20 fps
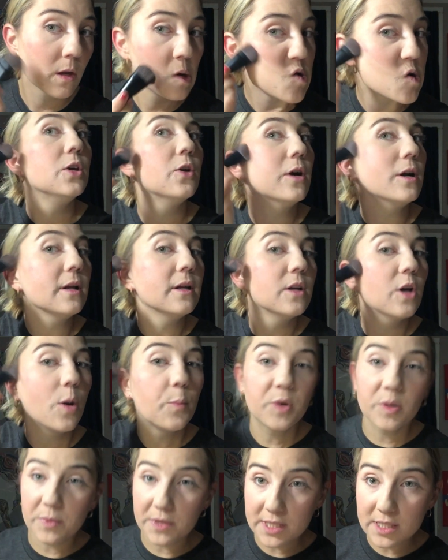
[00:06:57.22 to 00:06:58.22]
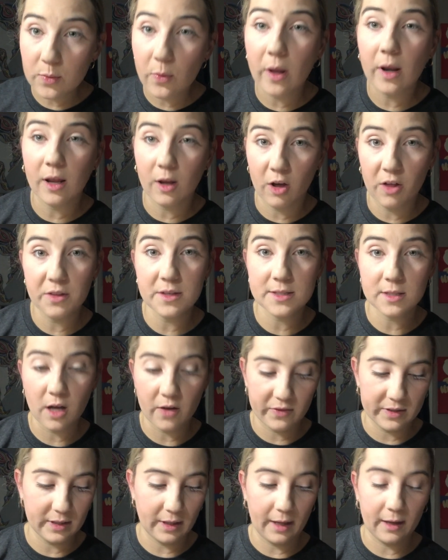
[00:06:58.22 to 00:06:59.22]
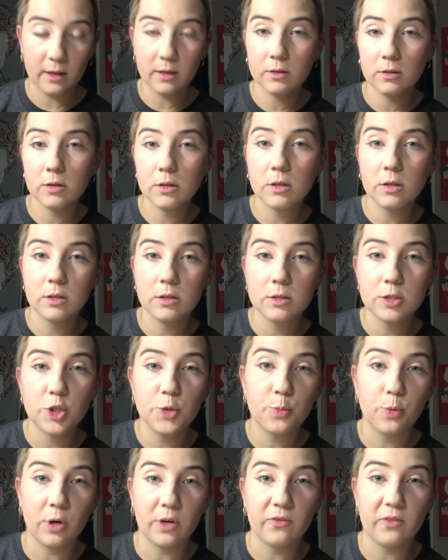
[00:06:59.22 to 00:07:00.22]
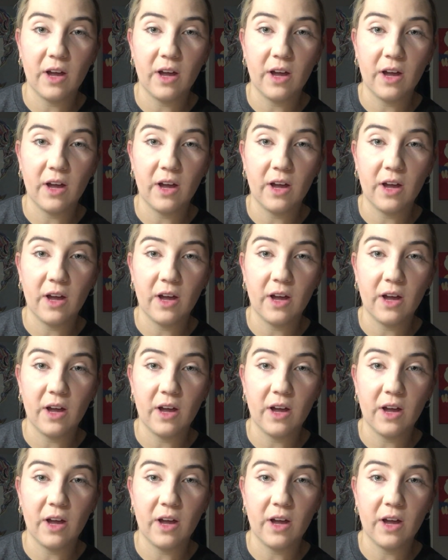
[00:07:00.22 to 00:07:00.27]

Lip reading: You already know I'm gonna be sweating all this off in like 2.5